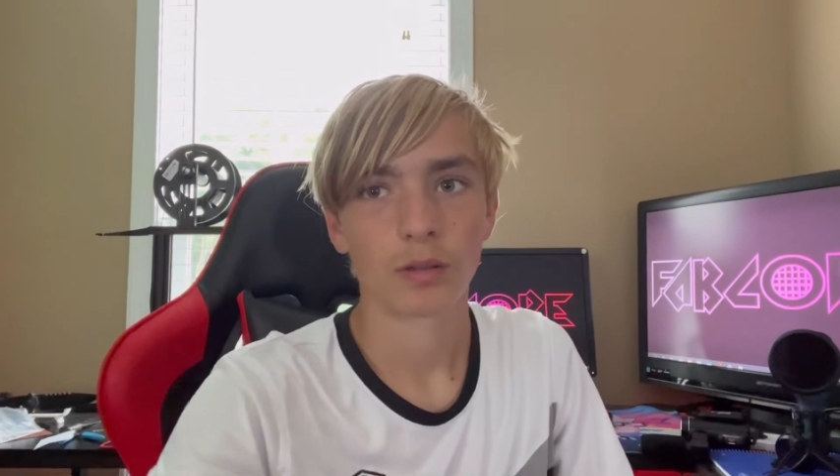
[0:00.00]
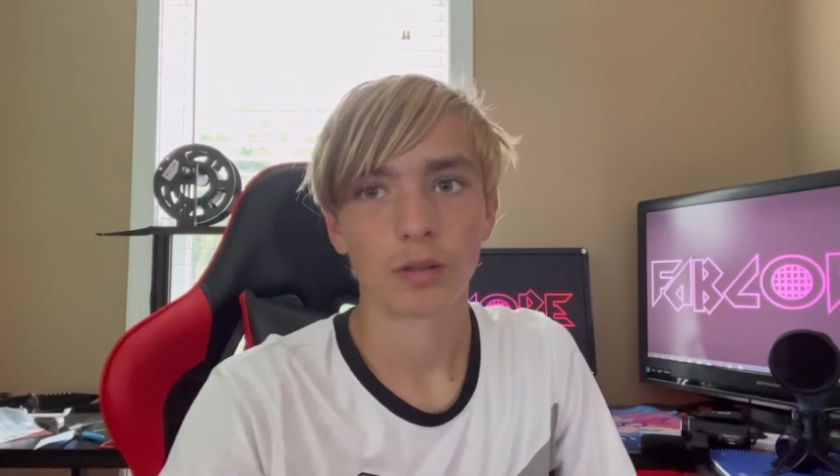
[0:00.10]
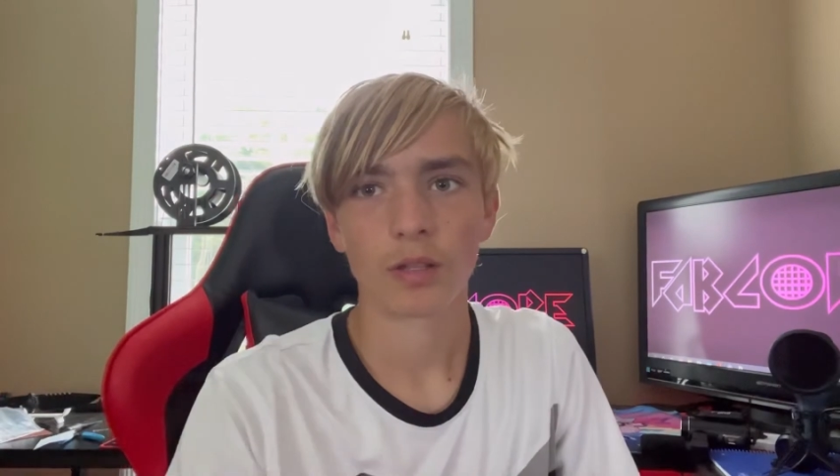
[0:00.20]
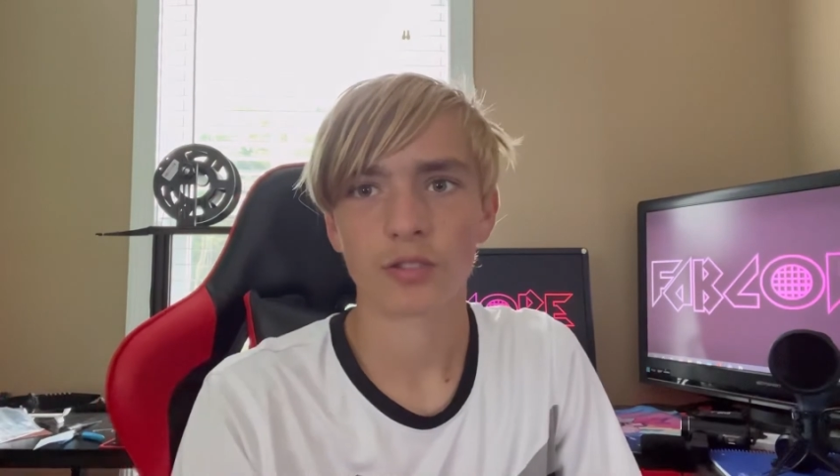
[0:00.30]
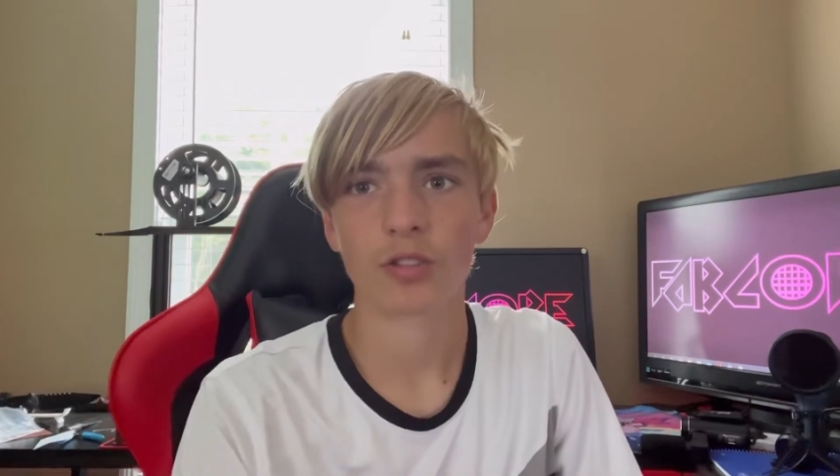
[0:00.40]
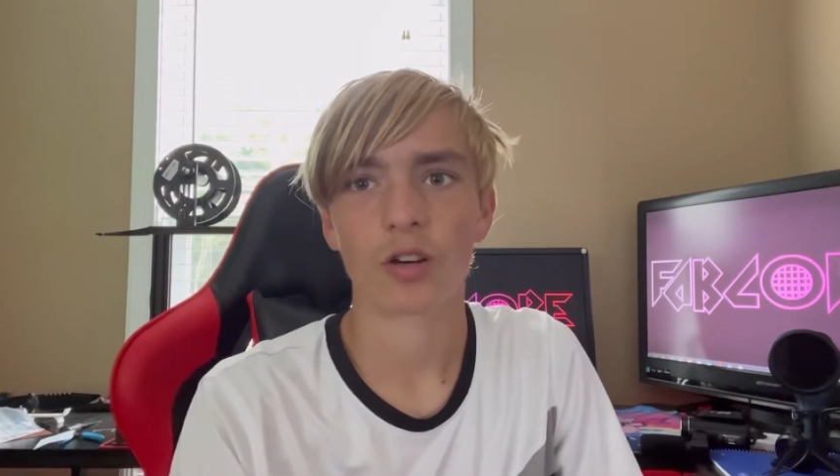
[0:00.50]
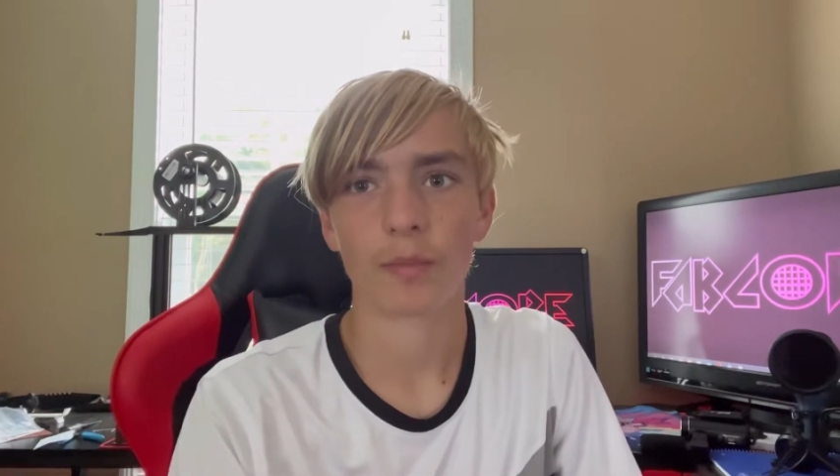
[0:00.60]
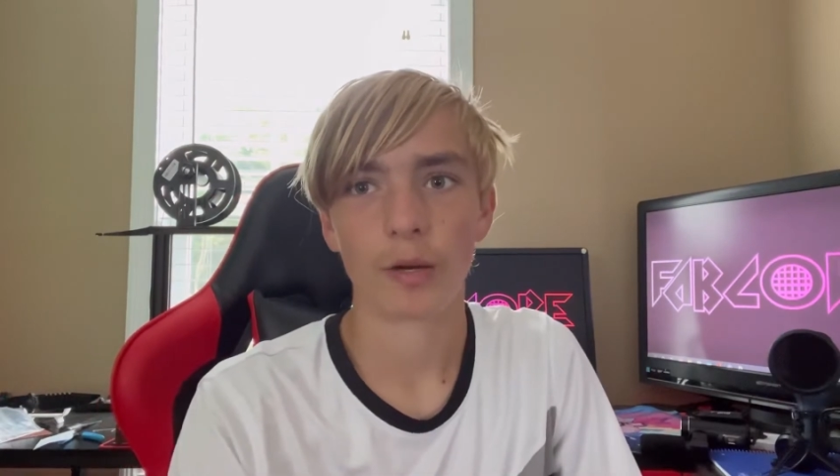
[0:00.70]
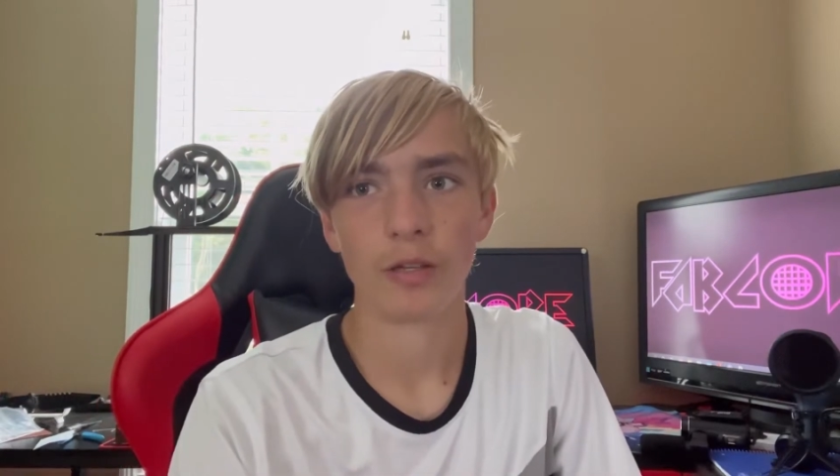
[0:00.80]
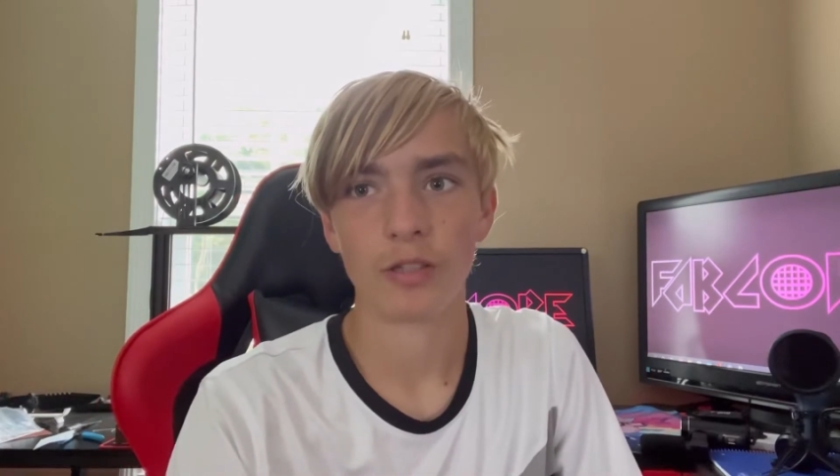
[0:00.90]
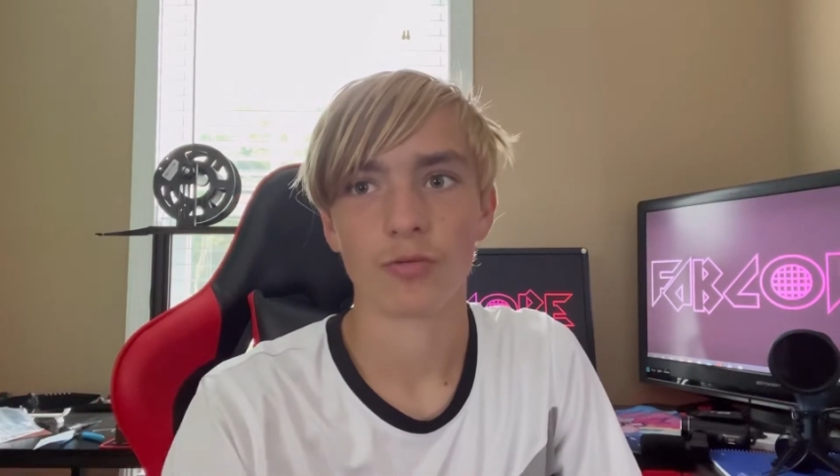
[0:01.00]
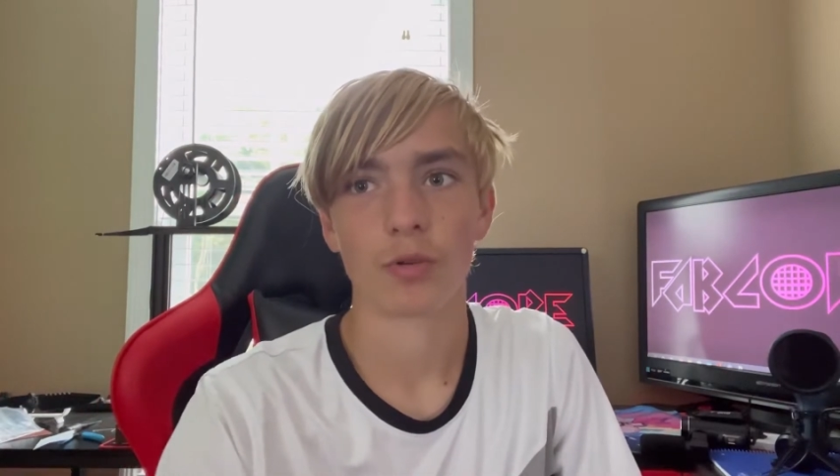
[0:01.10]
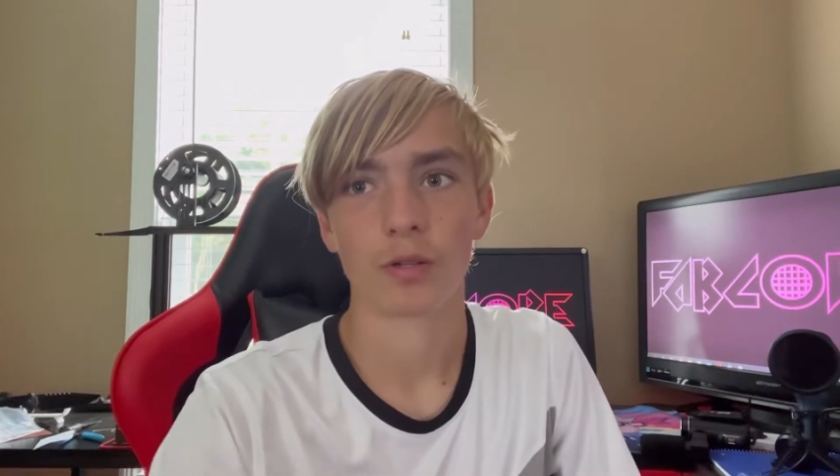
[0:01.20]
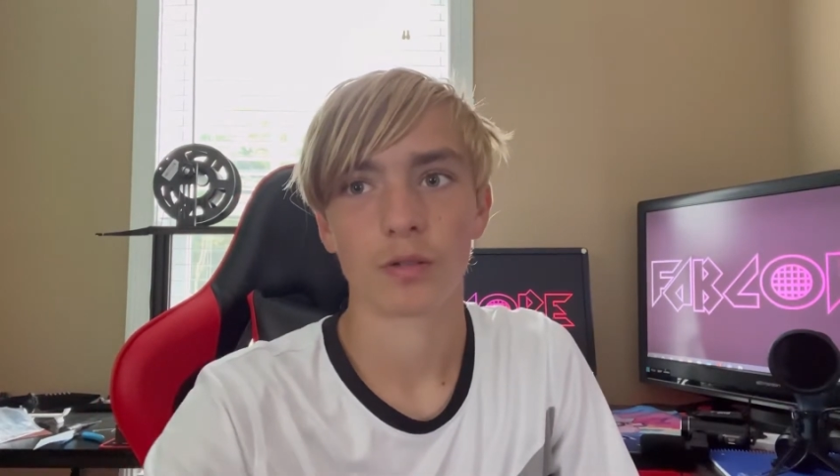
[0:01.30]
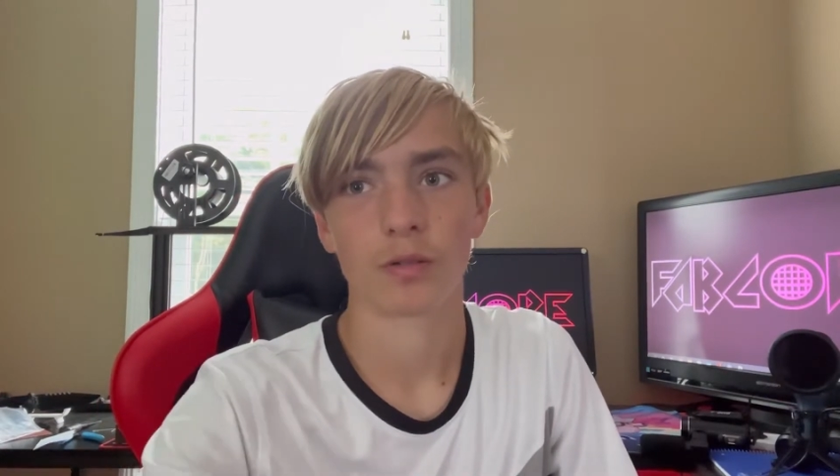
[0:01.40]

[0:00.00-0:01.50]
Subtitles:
Let's talk about each one.